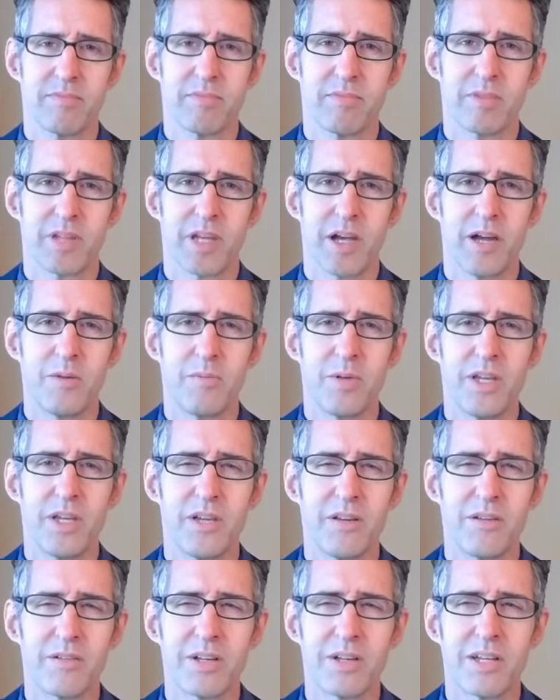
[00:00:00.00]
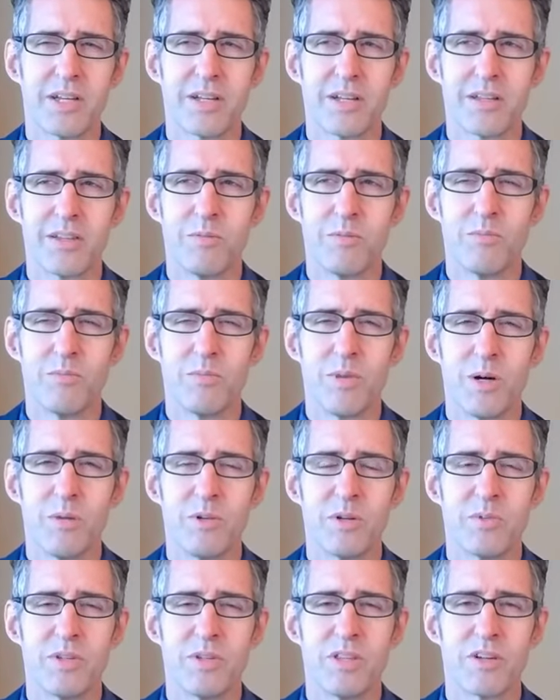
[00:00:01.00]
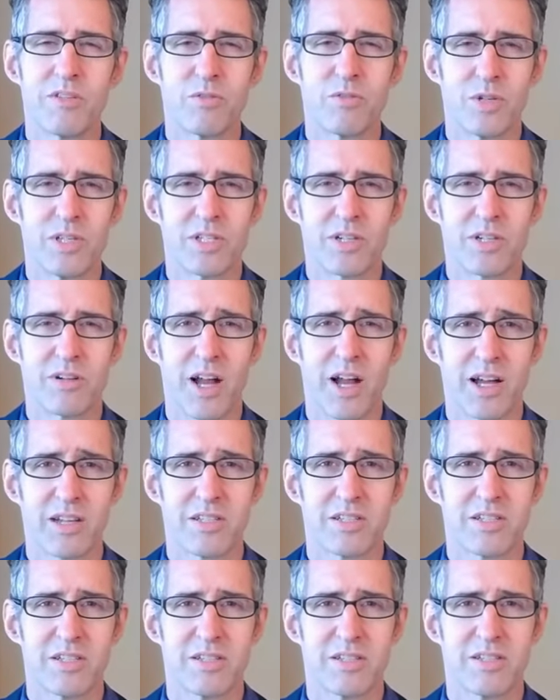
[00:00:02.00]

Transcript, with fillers: I'm hearing the moment when their voice cracks.